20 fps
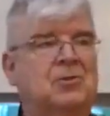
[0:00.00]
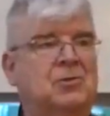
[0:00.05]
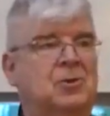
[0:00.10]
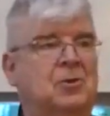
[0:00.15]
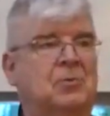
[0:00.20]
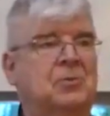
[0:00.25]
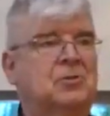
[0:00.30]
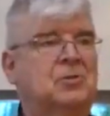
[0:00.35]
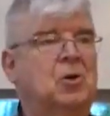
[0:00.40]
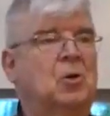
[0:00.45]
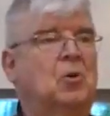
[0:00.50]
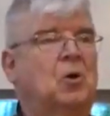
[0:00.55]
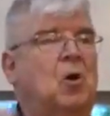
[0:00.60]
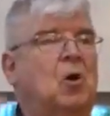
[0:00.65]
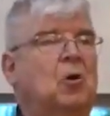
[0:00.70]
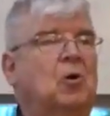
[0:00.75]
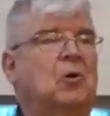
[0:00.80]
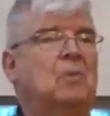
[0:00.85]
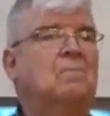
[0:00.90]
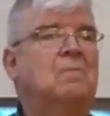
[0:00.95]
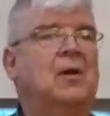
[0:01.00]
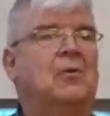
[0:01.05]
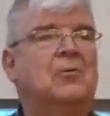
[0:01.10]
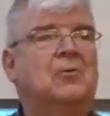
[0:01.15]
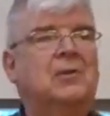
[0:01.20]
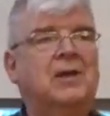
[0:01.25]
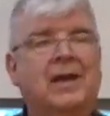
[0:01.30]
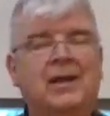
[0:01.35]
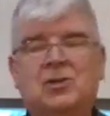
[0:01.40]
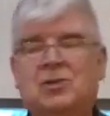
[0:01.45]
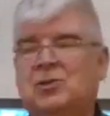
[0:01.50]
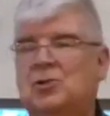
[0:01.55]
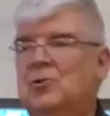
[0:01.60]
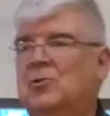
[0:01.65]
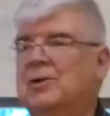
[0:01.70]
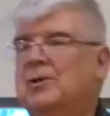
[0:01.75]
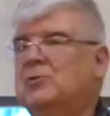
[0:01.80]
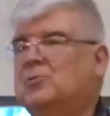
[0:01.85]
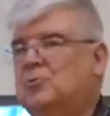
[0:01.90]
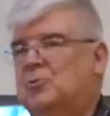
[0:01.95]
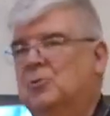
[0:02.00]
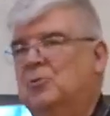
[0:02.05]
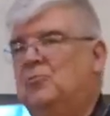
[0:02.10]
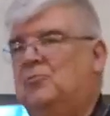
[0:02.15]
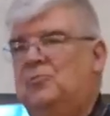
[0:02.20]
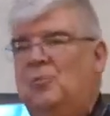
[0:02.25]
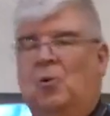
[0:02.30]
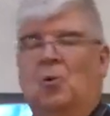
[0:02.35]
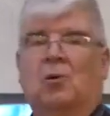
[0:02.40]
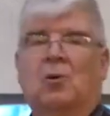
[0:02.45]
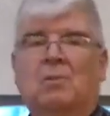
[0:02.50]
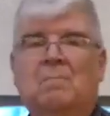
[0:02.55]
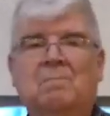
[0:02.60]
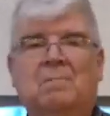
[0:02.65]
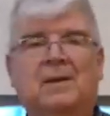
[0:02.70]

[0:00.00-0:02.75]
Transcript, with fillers: she was no longer Mother Nature in true form,